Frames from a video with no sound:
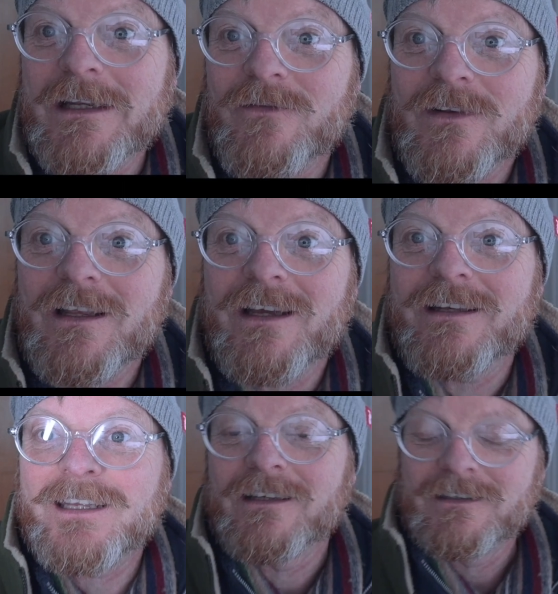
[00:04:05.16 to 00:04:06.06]
of the
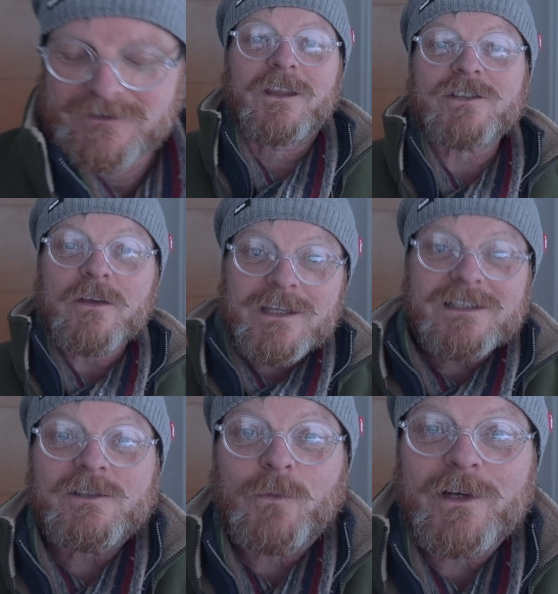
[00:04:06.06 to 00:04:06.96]
lightning. So
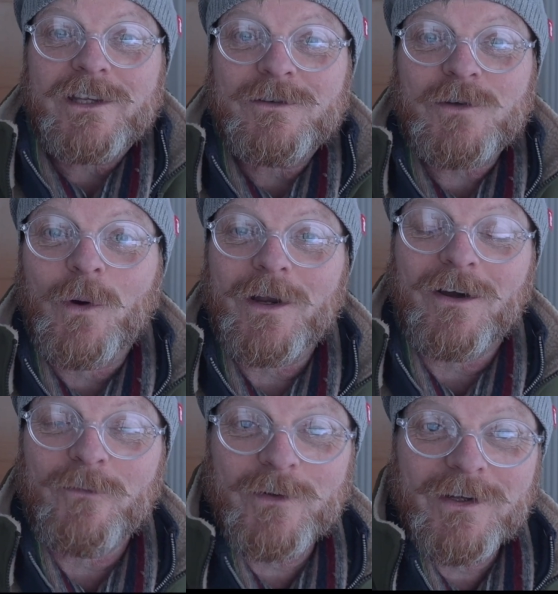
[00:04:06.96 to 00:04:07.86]
this is one I use quite
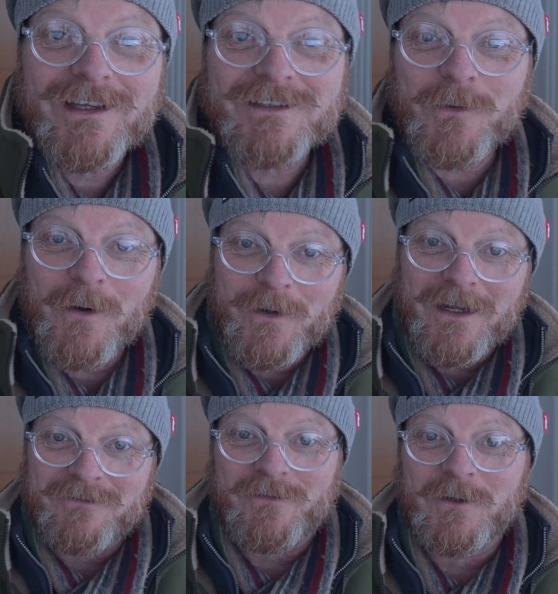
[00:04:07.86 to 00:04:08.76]
often as well when
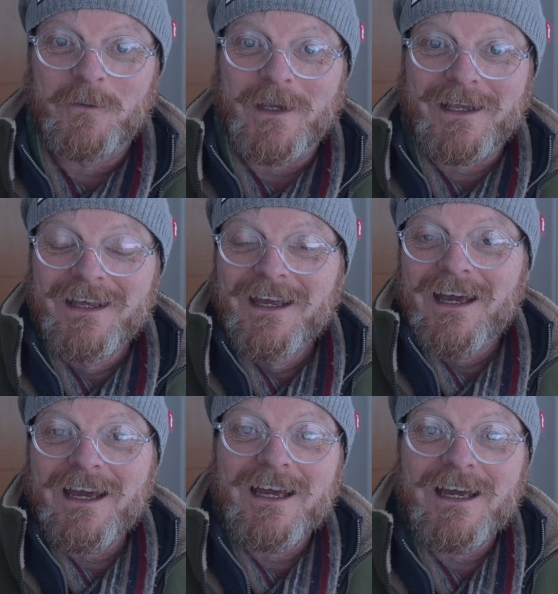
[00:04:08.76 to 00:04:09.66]
I'm filming,
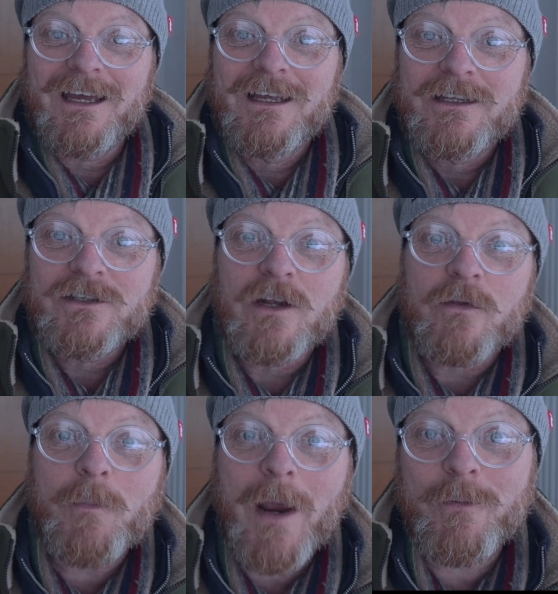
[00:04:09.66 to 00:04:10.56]
you know,
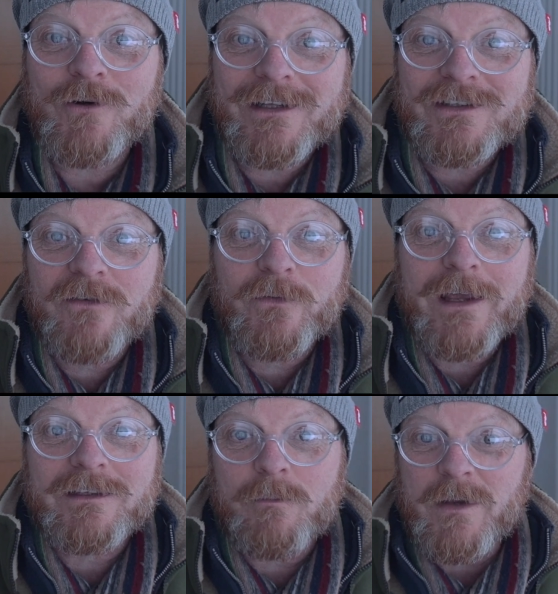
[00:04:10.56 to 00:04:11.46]
the paparazzi
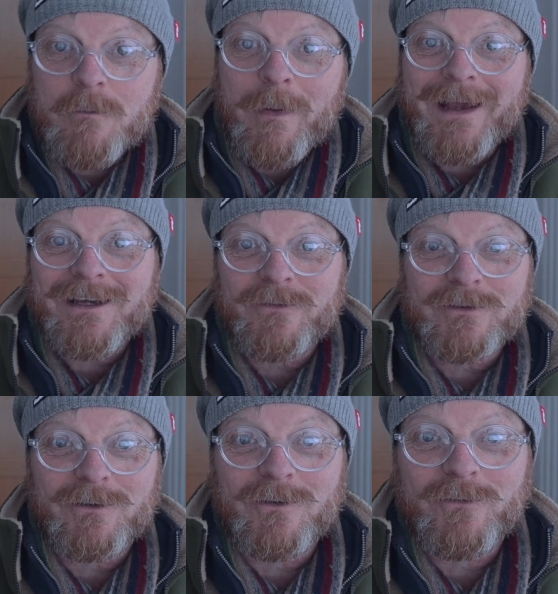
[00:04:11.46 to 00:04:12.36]
effect, a big bank of
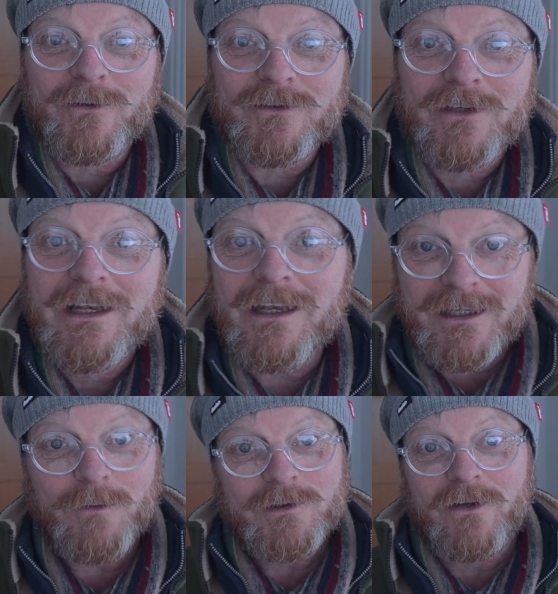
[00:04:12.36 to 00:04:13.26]
photographers,
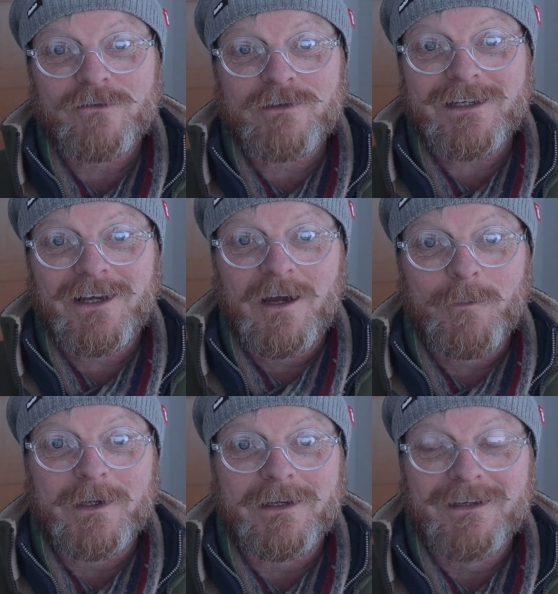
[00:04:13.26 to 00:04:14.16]
like I was on the red
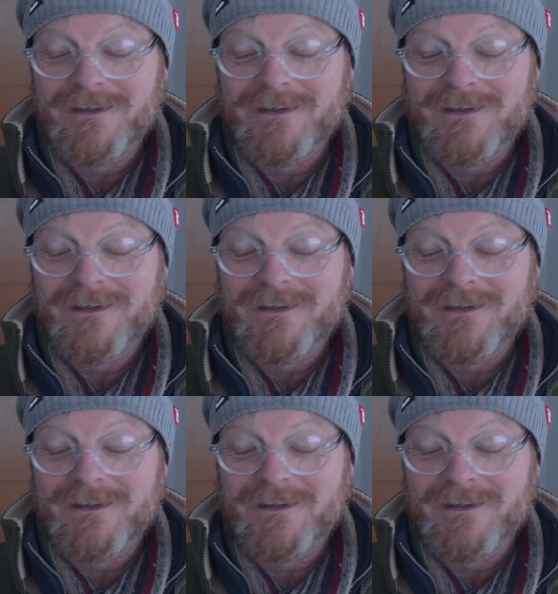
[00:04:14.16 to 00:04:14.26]
carpet.